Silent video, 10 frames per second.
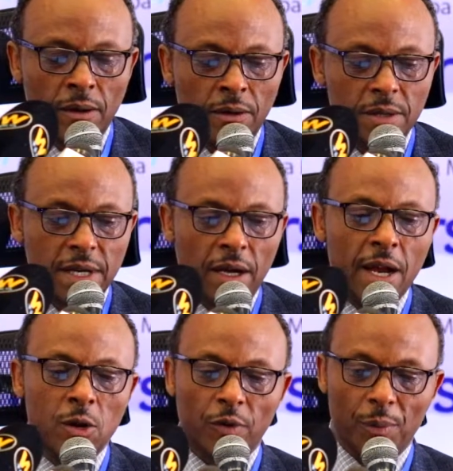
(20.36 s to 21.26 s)
is a
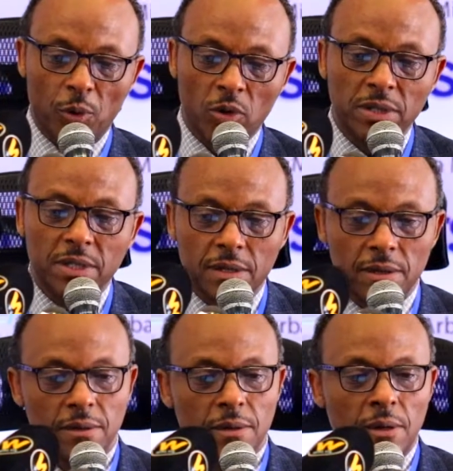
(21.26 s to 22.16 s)
kind of report
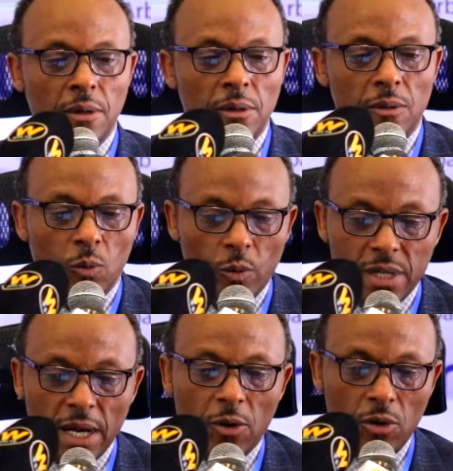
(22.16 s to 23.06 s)
which
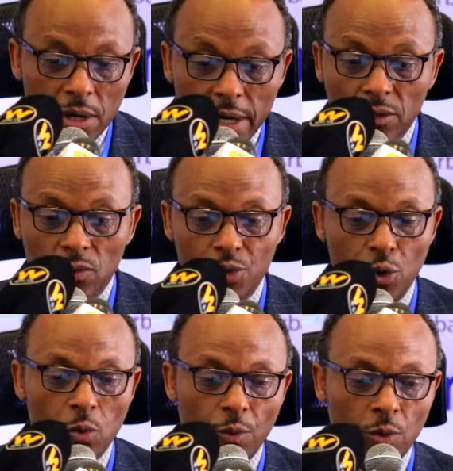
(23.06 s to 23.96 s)
I don't need to
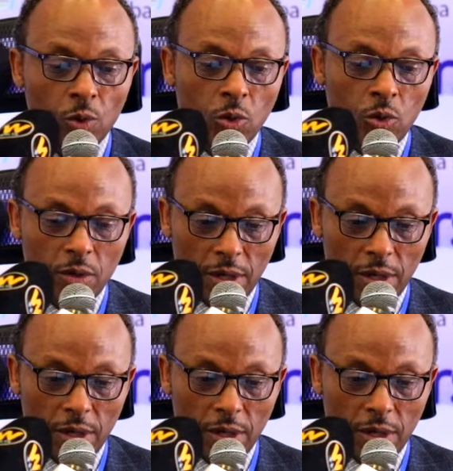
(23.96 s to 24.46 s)
show for